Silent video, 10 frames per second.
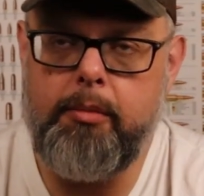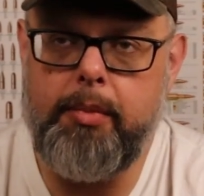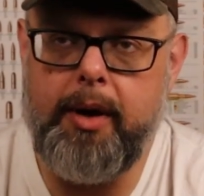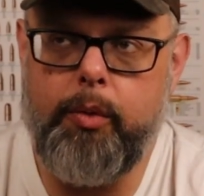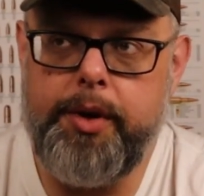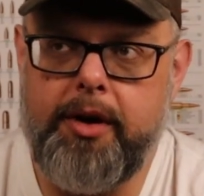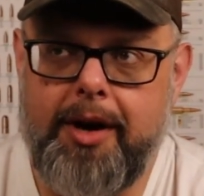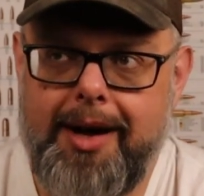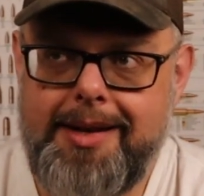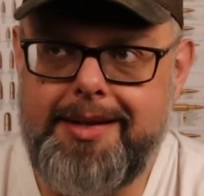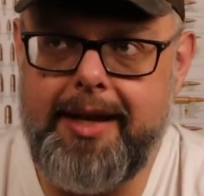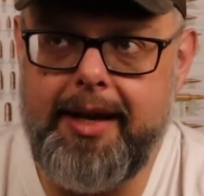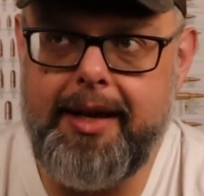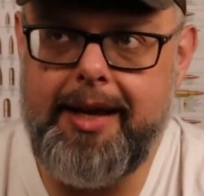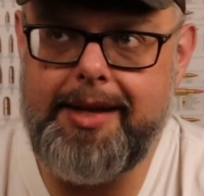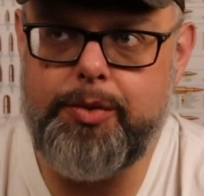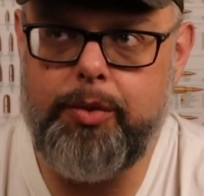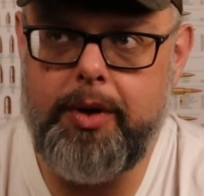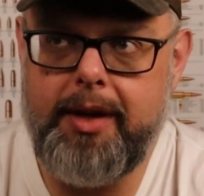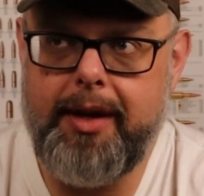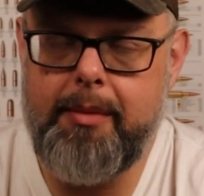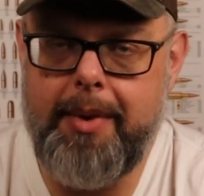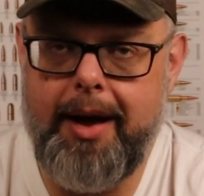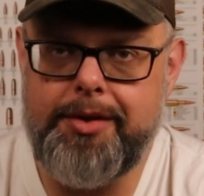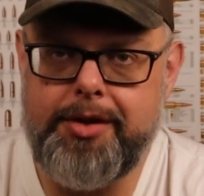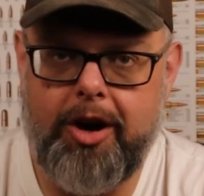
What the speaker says: But when you're hunting, it's really about